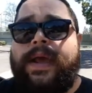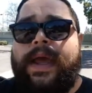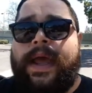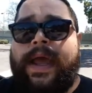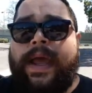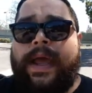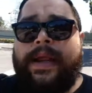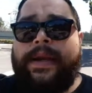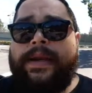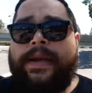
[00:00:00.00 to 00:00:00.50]

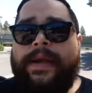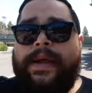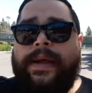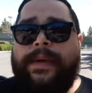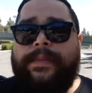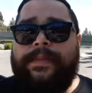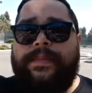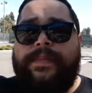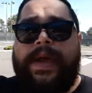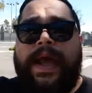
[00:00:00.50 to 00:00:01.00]
and
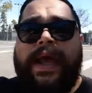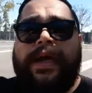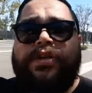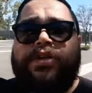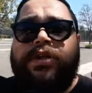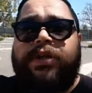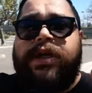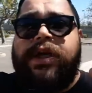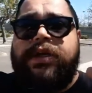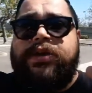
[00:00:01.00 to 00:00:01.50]
um,
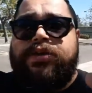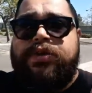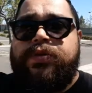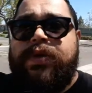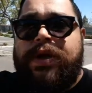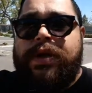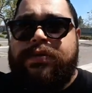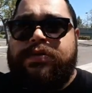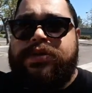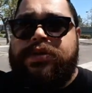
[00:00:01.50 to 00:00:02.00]
actually, I do
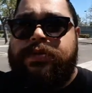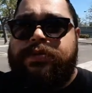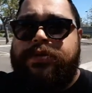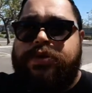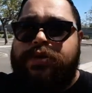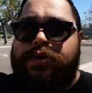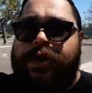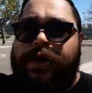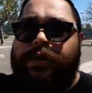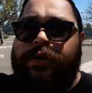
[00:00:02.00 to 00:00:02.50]
have
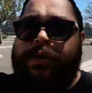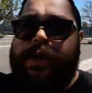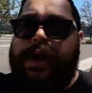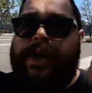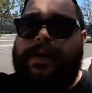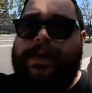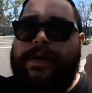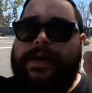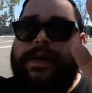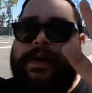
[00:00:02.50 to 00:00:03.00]
sunscreen. Hold
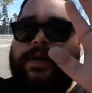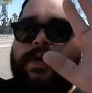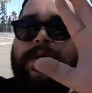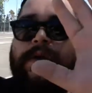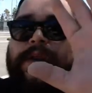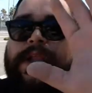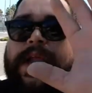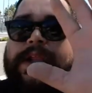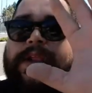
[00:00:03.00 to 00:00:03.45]
on. Hold